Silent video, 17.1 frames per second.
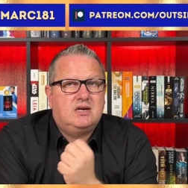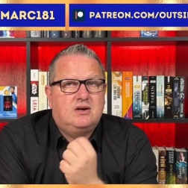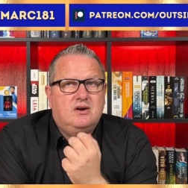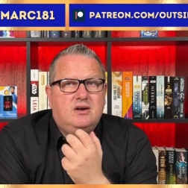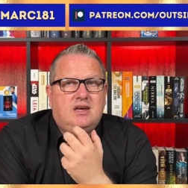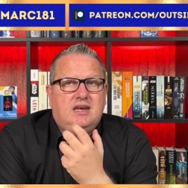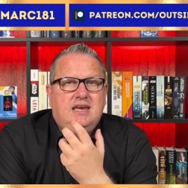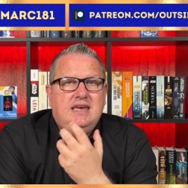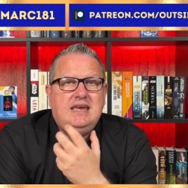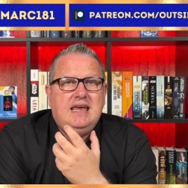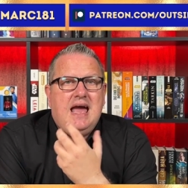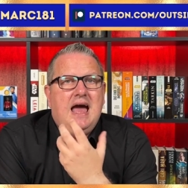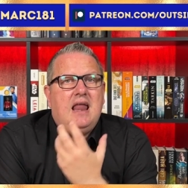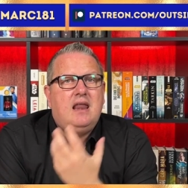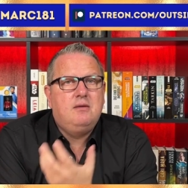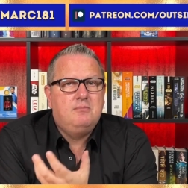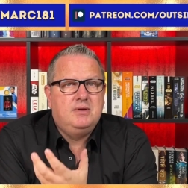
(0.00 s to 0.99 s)
are a key
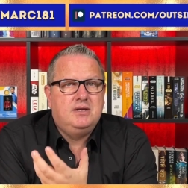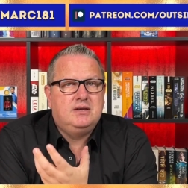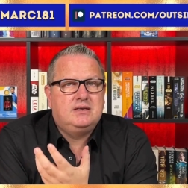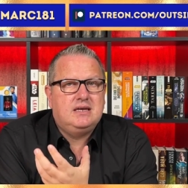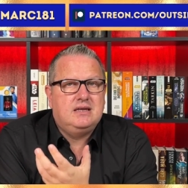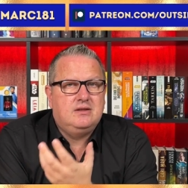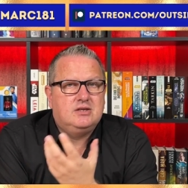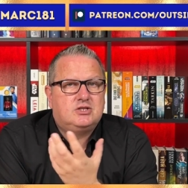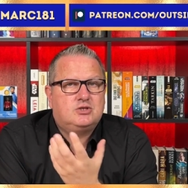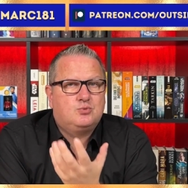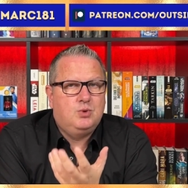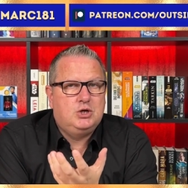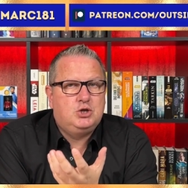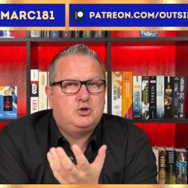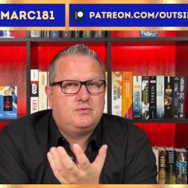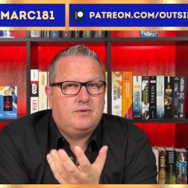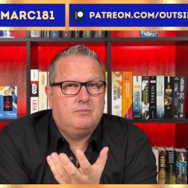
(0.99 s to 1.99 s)
element in the
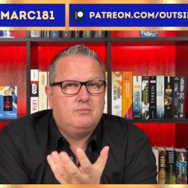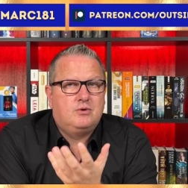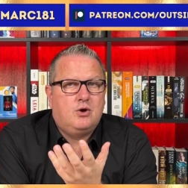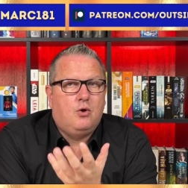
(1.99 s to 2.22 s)
switch from